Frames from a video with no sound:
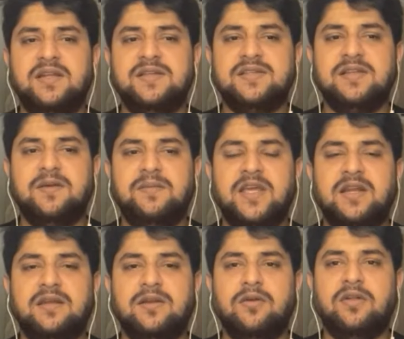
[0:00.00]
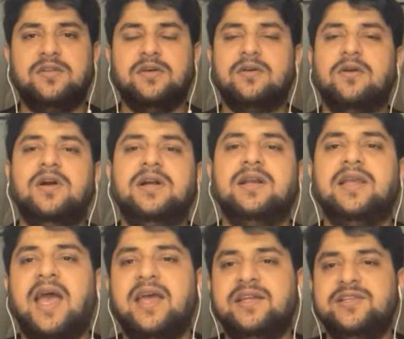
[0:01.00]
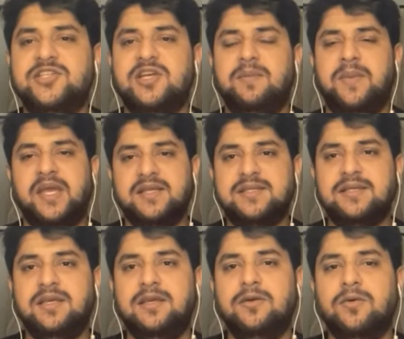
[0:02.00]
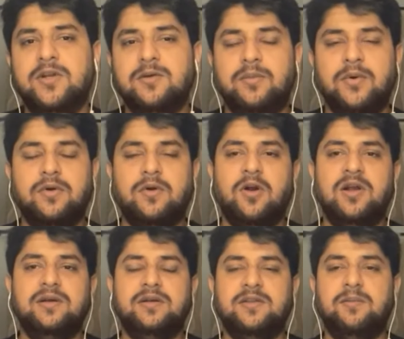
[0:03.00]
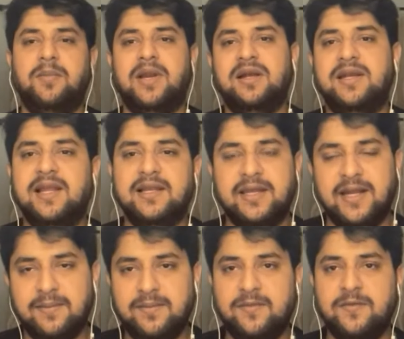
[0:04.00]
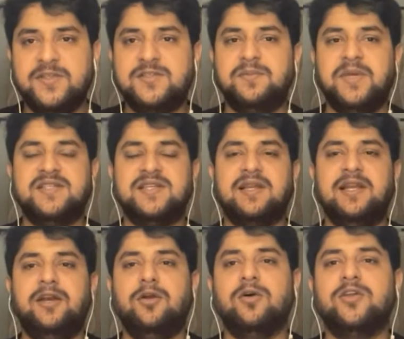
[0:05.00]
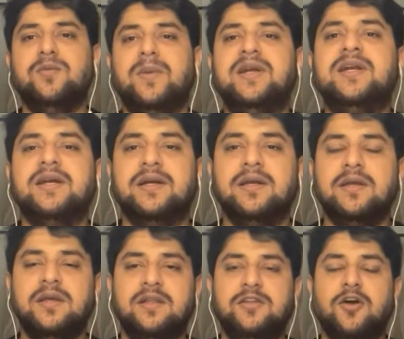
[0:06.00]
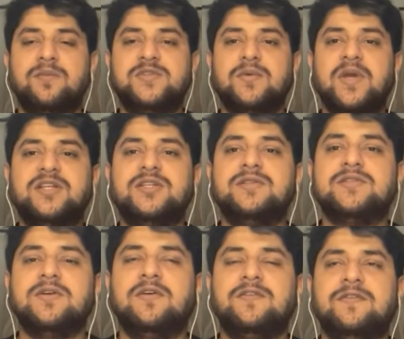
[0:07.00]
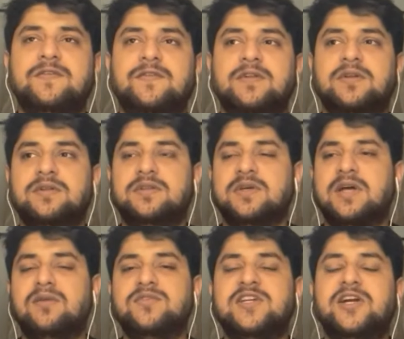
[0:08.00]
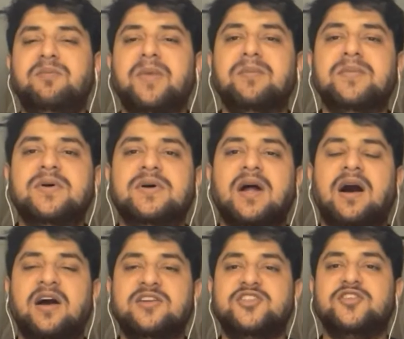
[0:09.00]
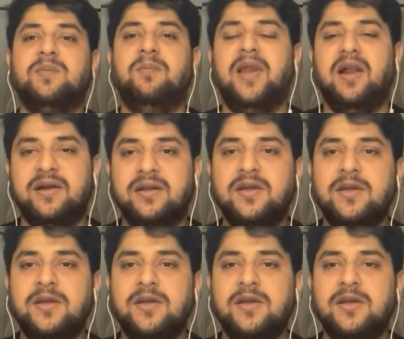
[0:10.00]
is an American author called Gary J. Bass. He wrote a book called The Blood Telegram, which basically documented the observations of the consulate member Archer Blood,